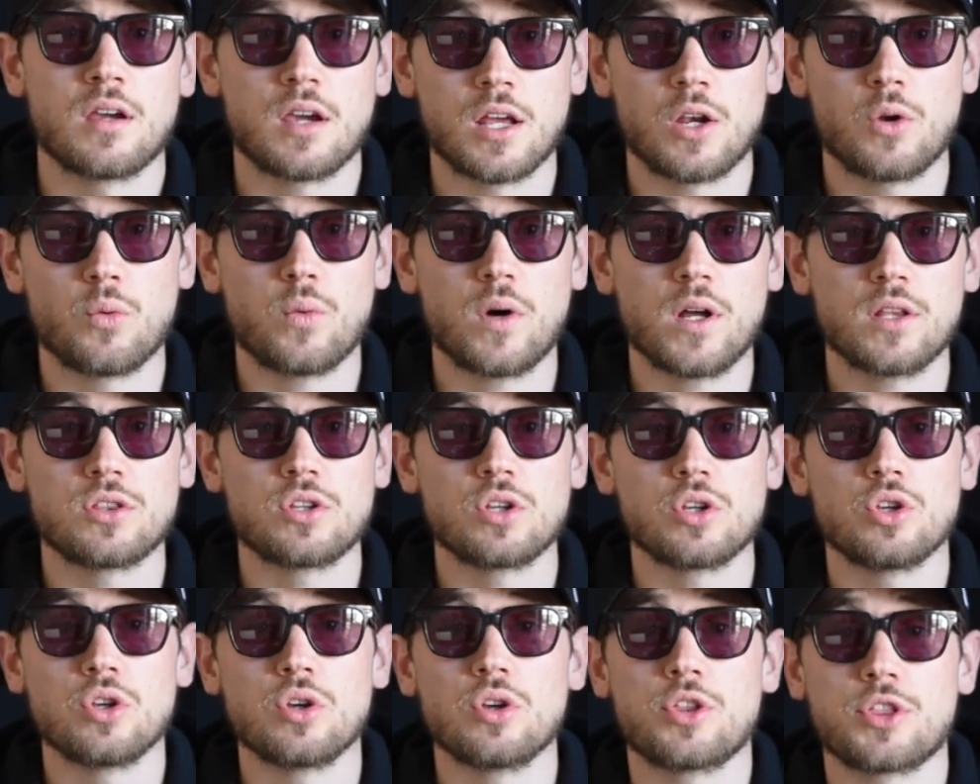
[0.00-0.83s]
And what
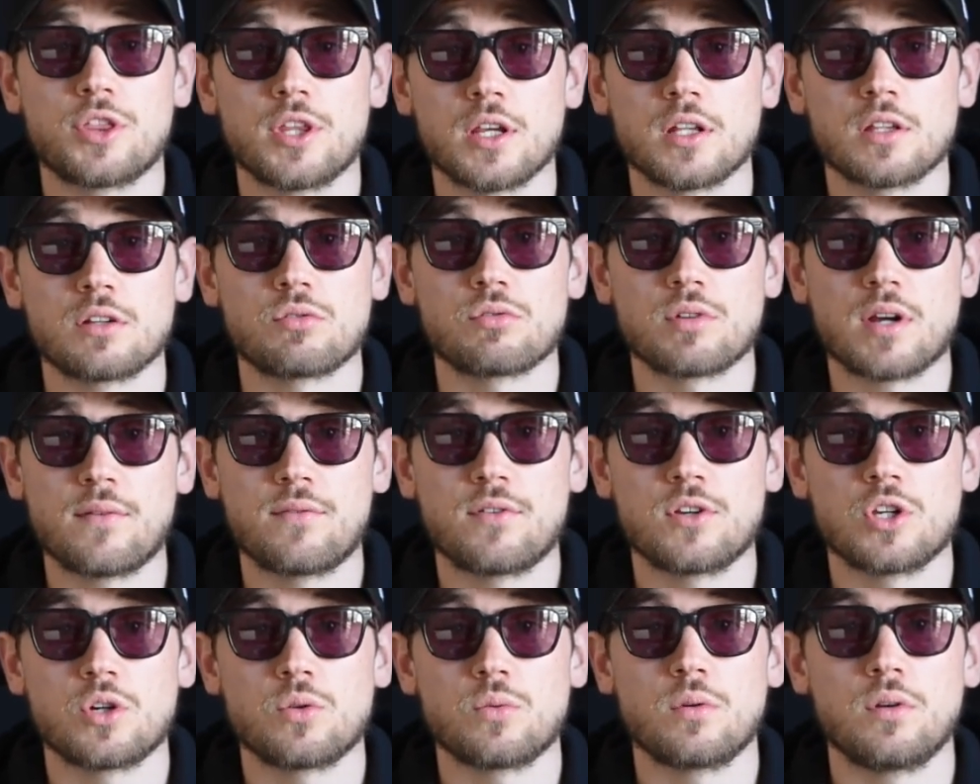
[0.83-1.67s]
do you think the
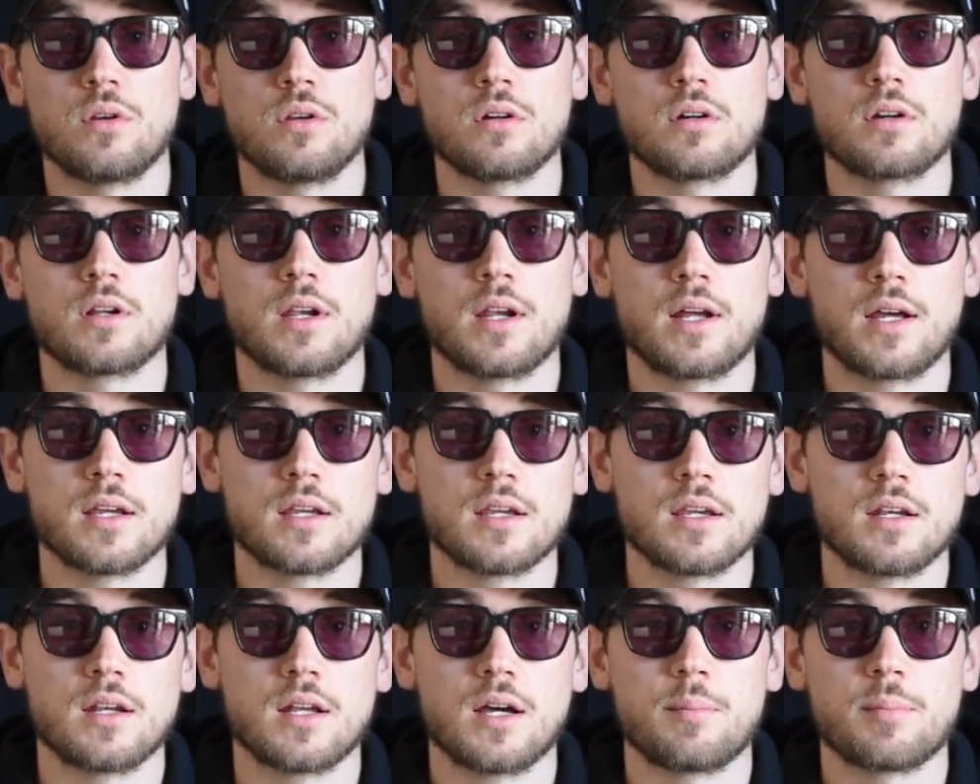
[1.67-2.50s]
revenue will look
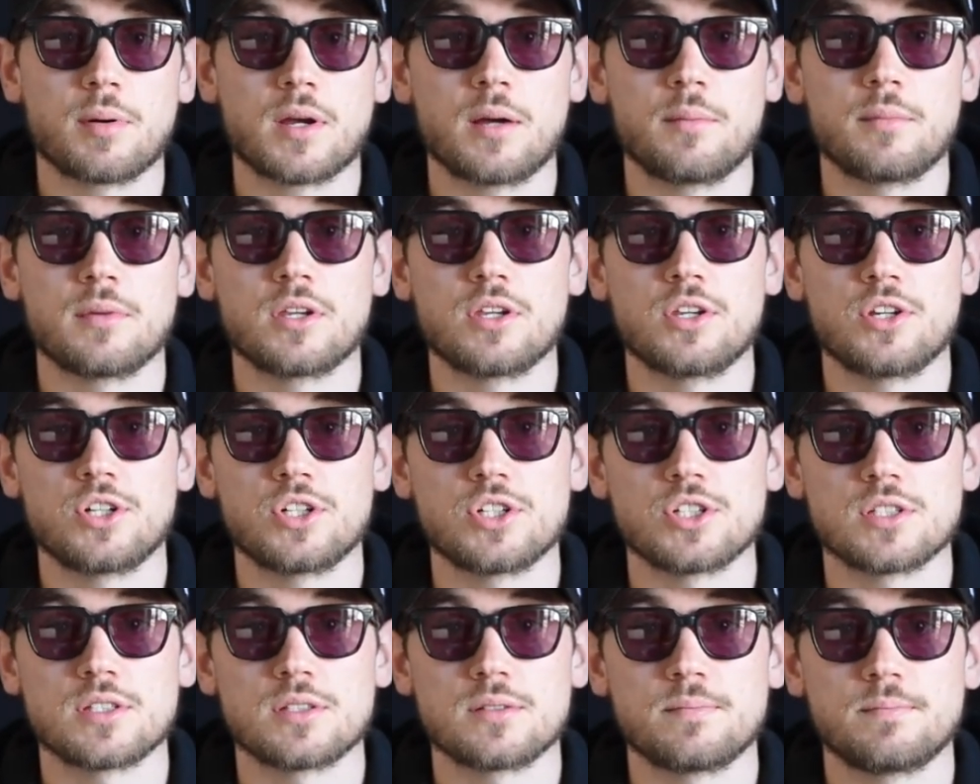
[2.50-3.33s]
like in upcoming
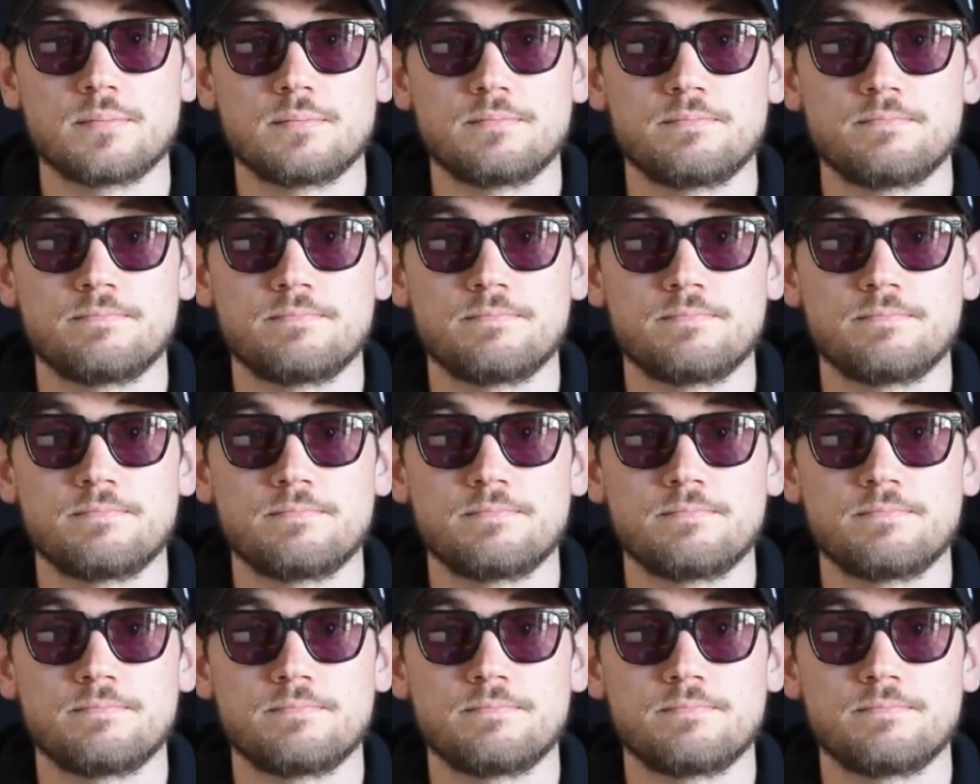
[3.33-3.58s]
years?